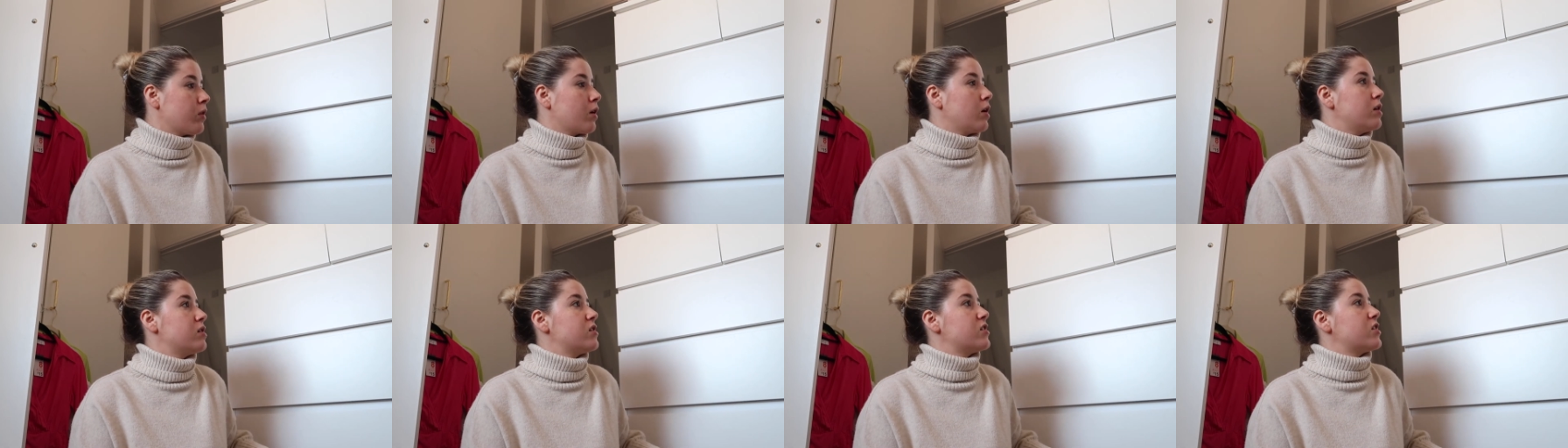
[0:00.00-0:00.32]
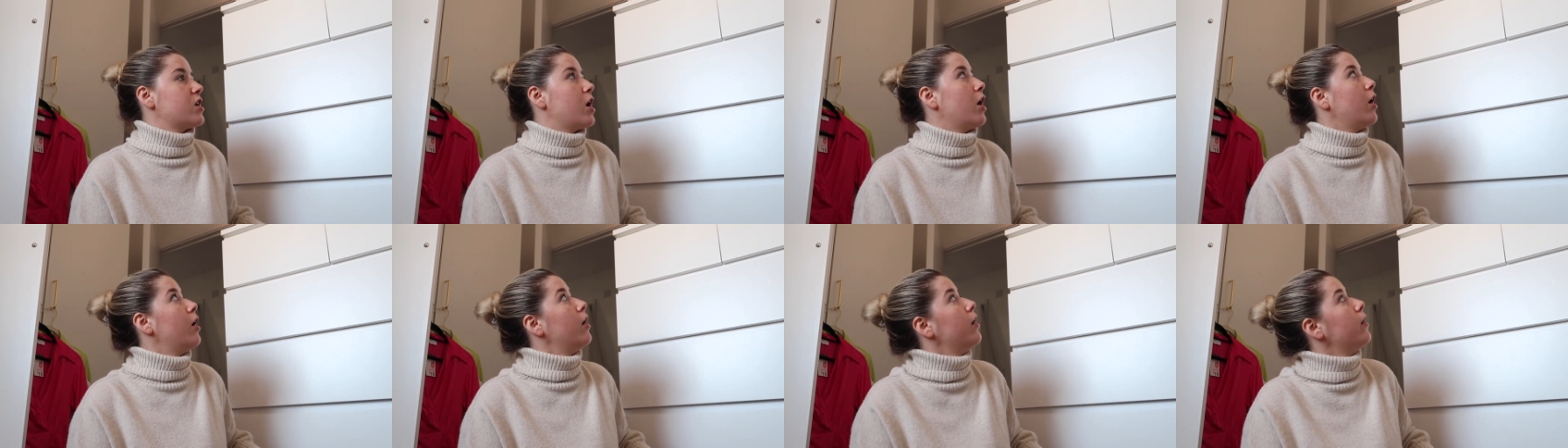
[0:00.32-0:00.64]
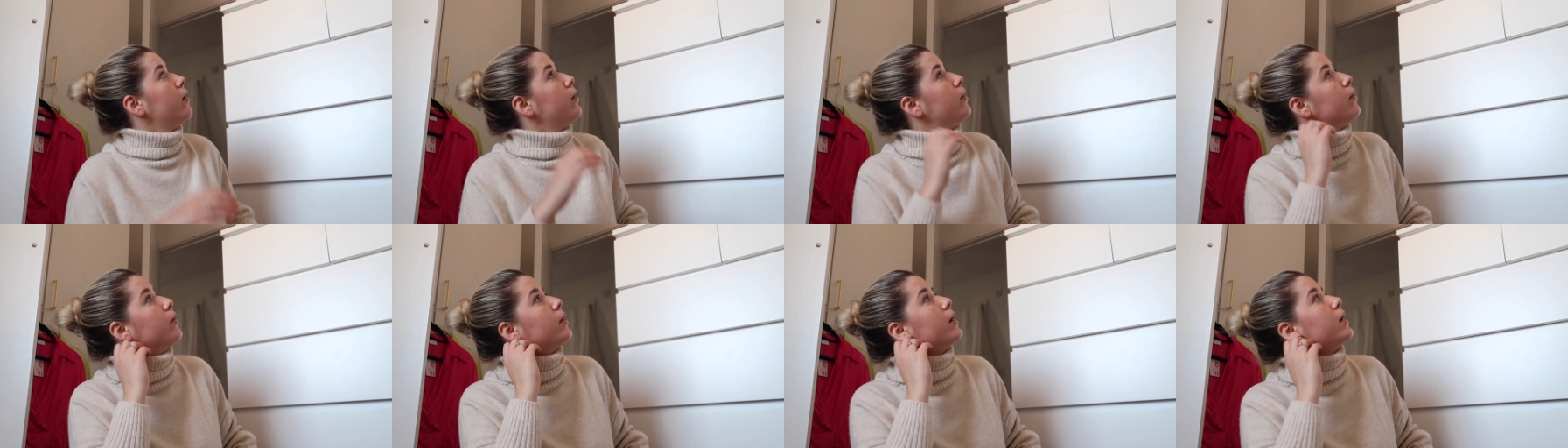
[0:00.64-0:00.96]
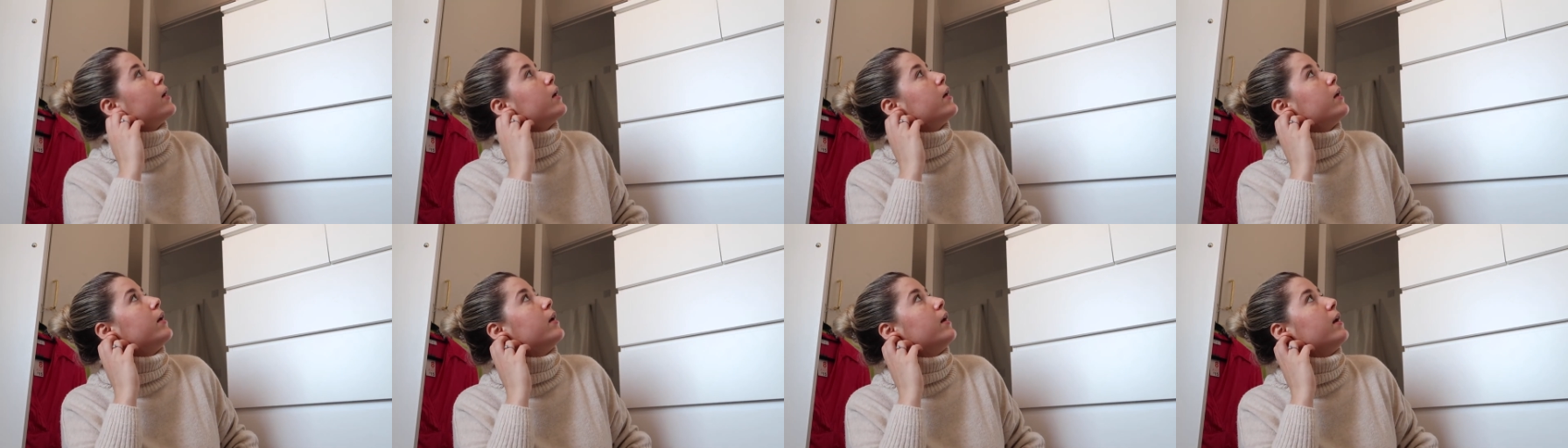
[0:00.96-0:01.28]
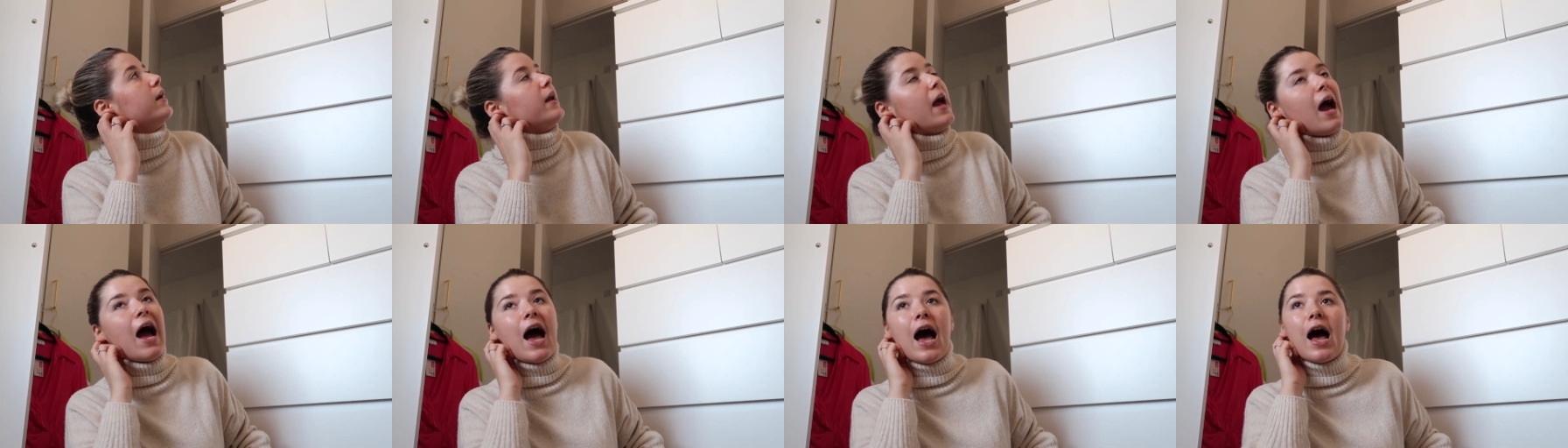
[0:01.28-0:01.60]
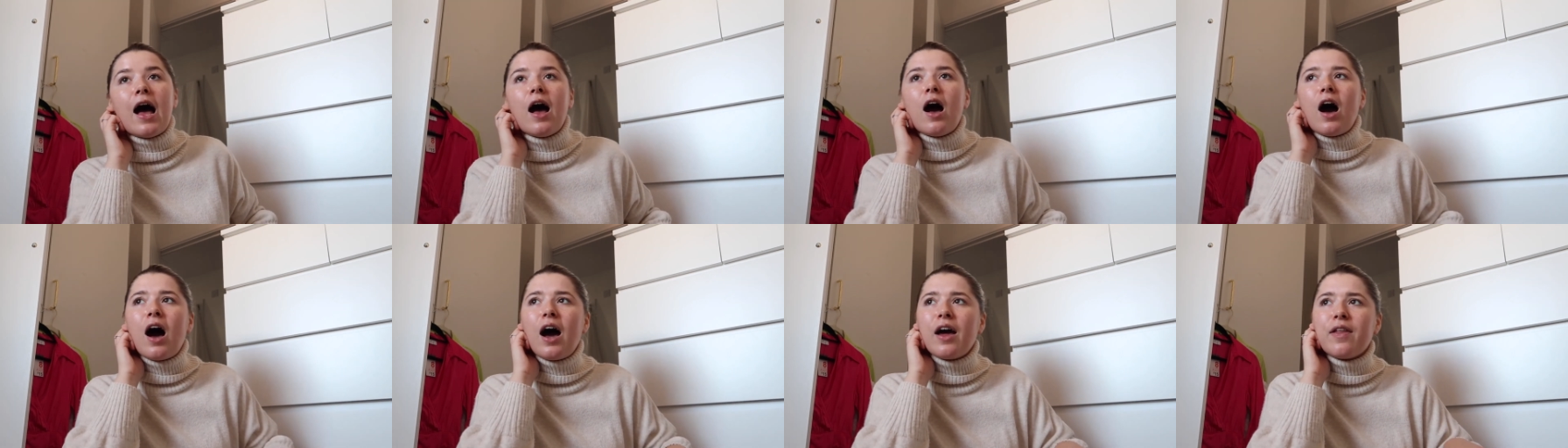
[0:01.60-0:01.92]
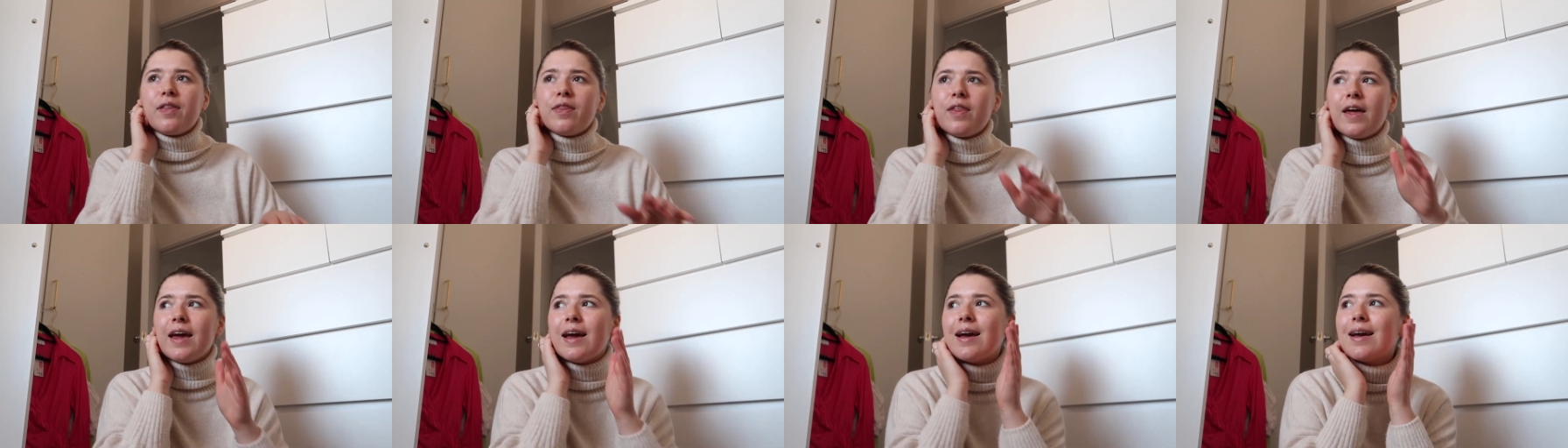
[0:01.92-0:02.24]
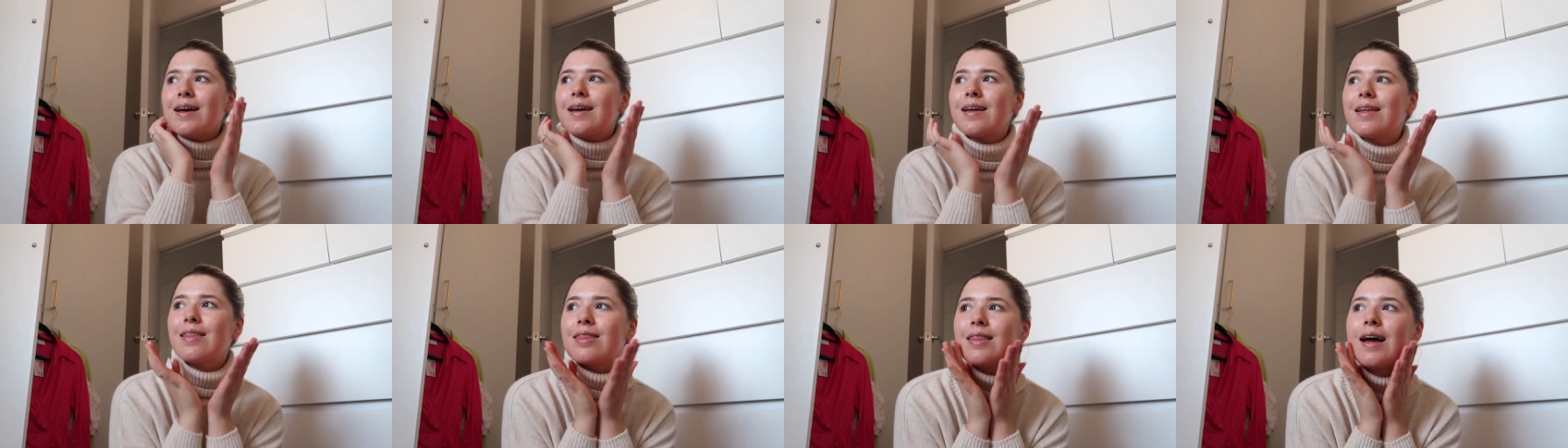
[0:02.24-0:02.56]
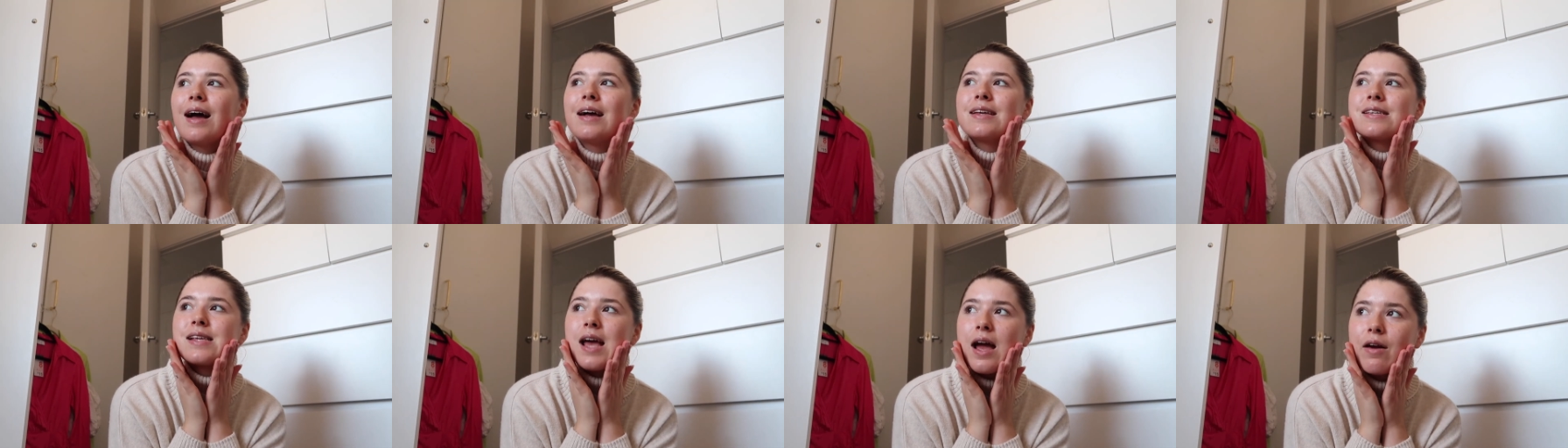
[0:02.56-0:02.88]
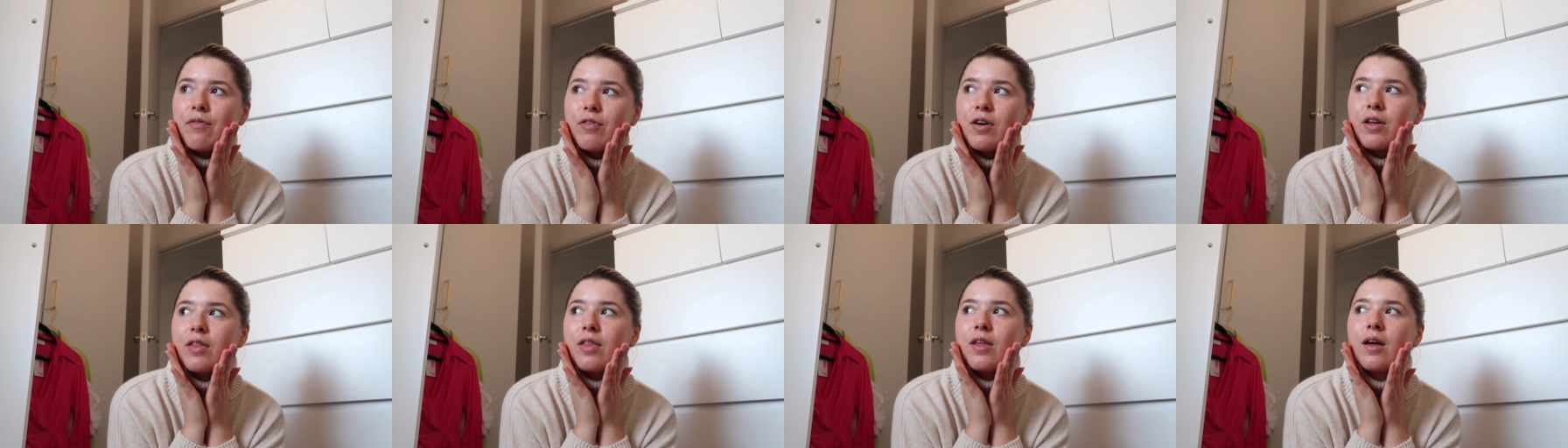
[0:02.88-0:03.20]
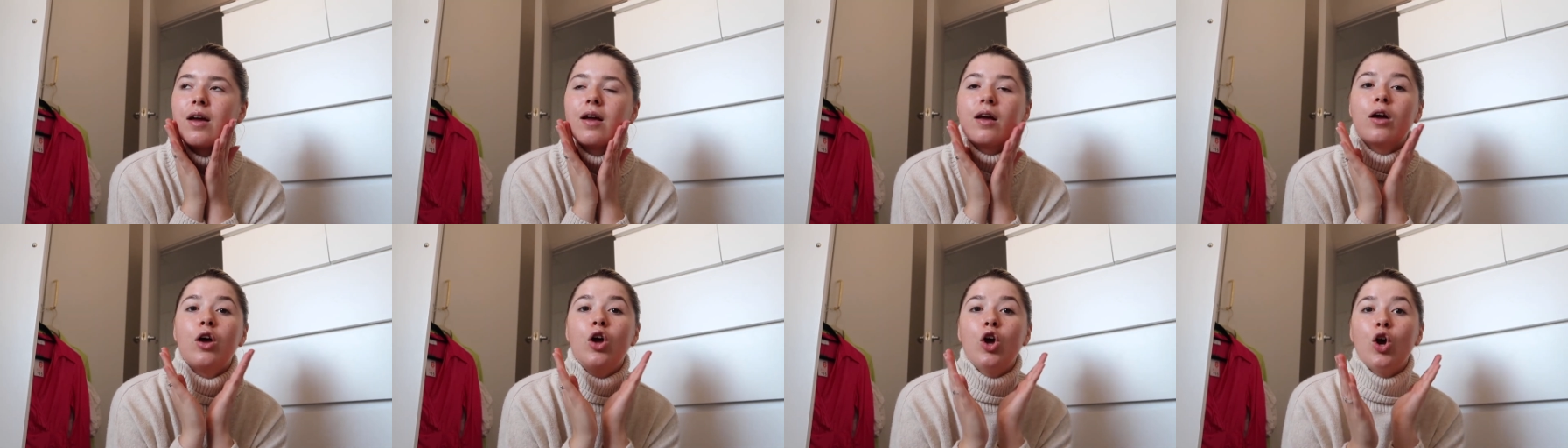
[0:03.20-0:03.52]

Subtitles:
So yeah, I think that's everything.